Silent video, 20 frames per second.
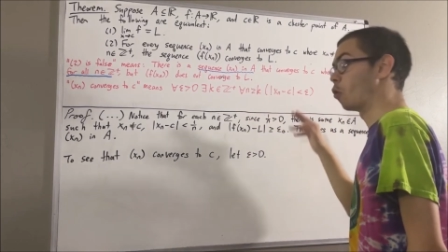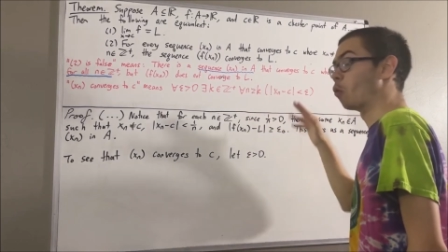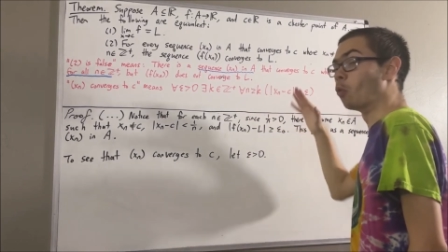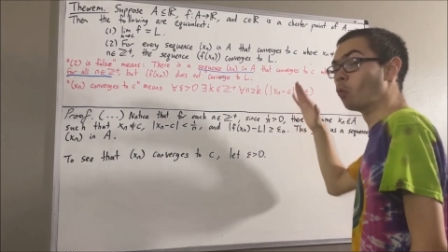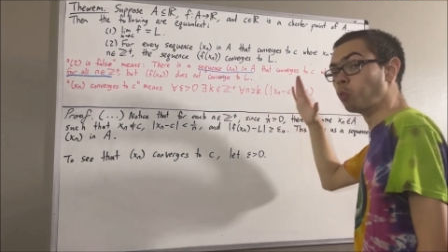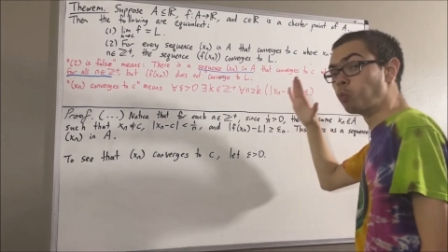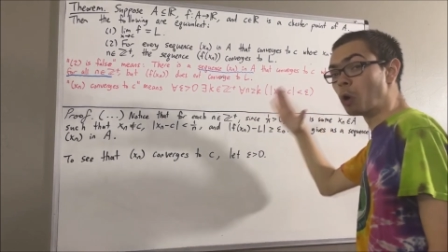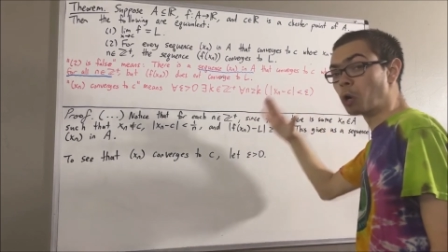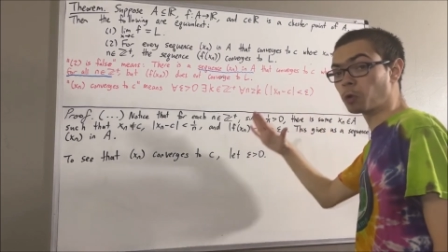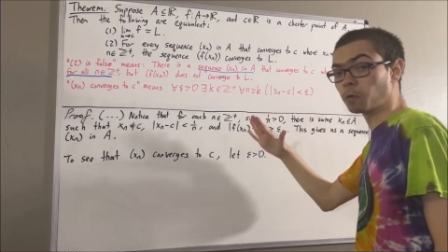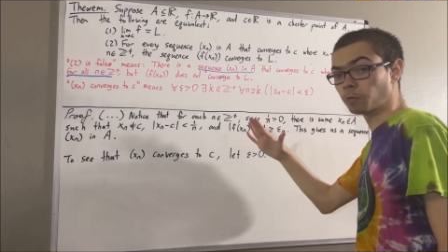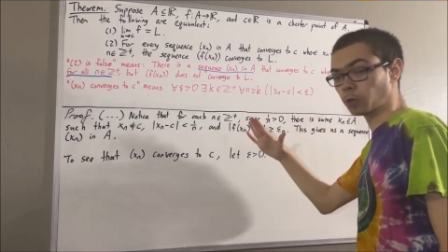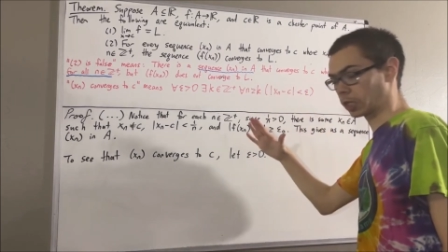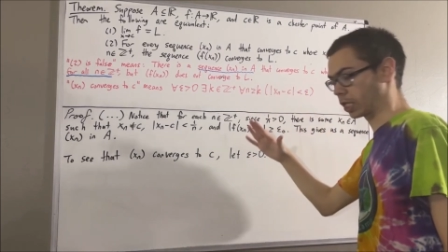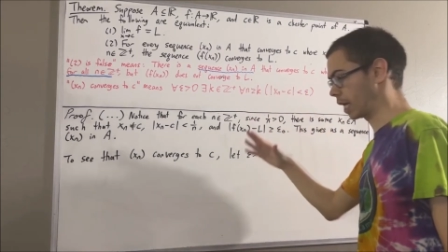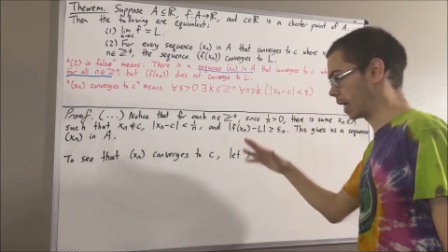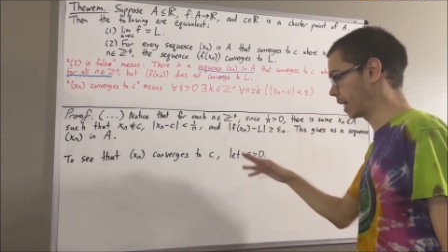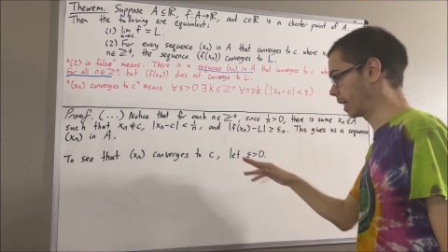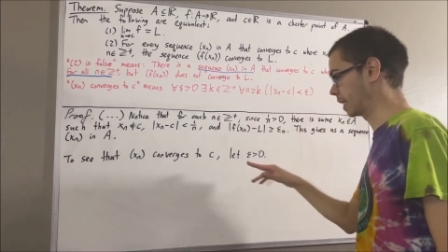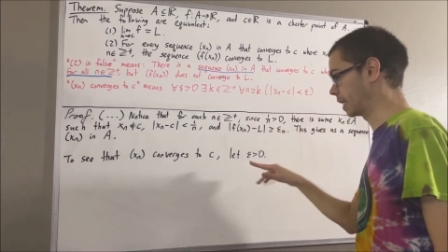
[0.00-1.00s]
1 over
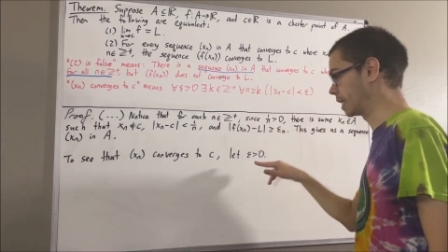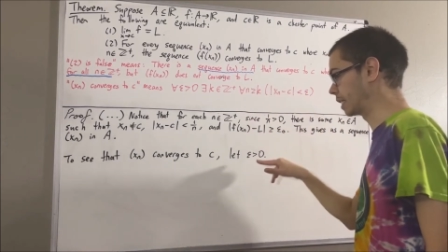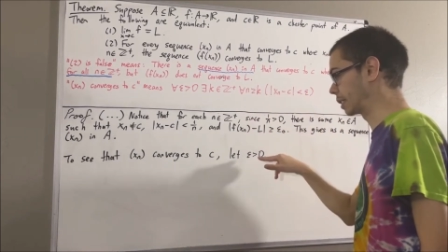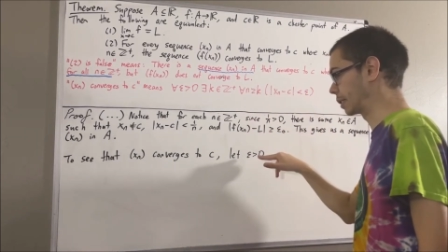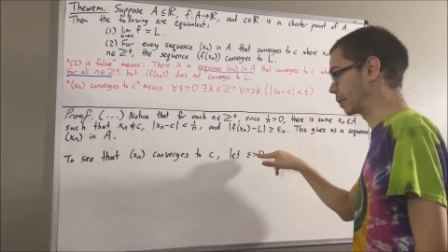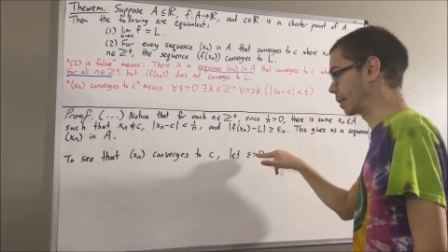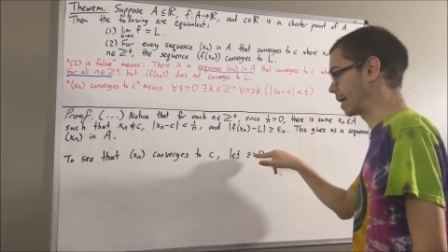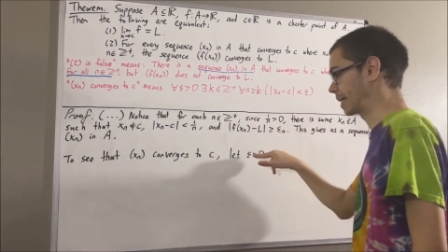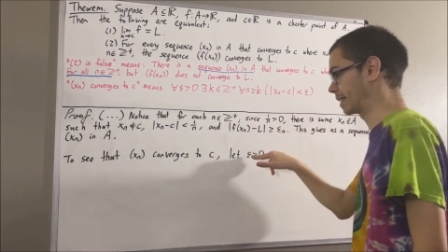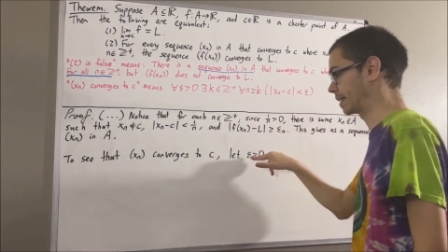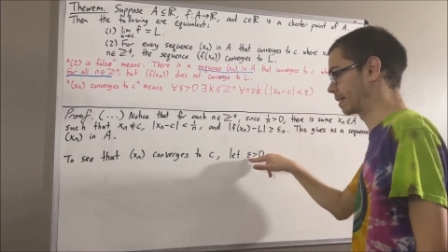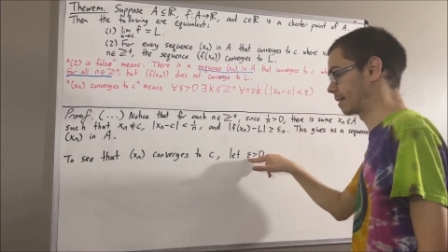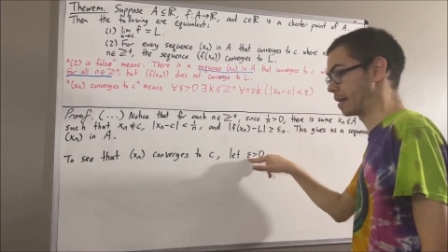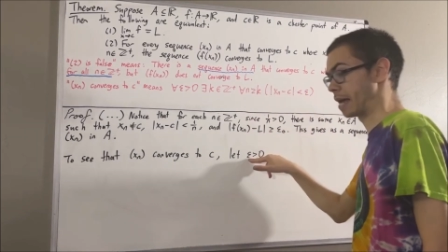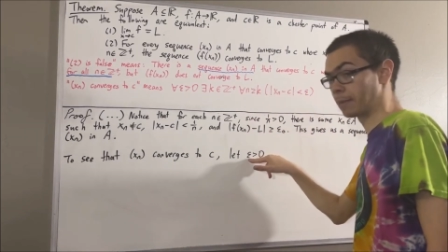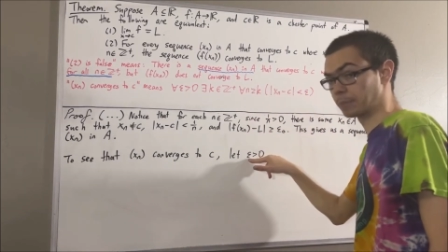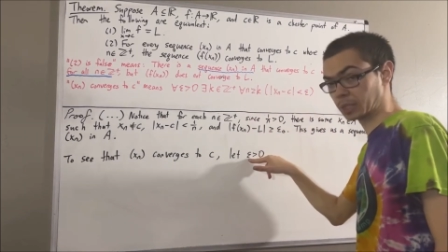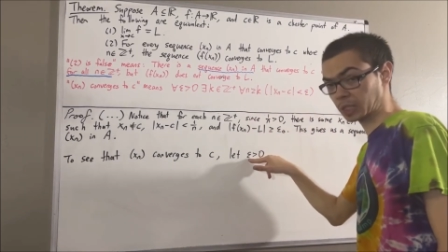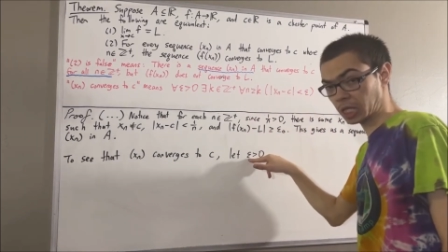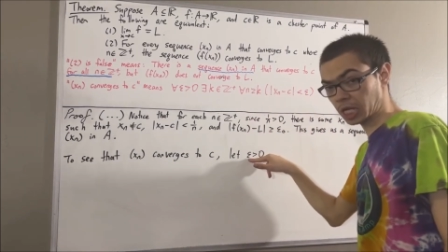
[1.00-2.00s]
k is less than
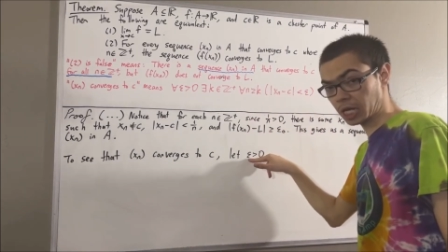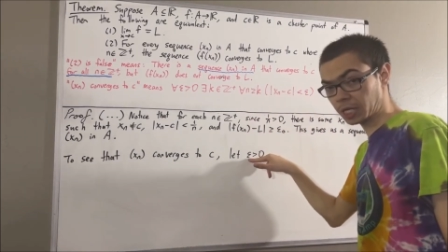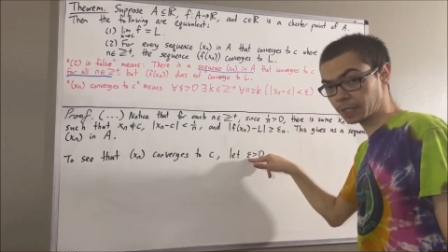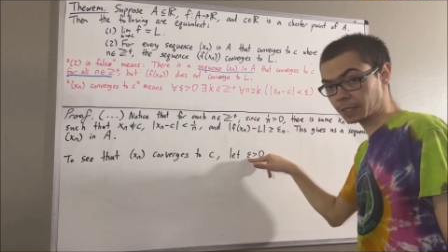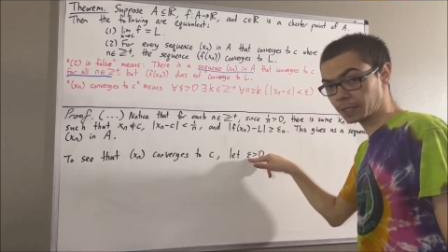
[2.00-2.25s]
epsilon.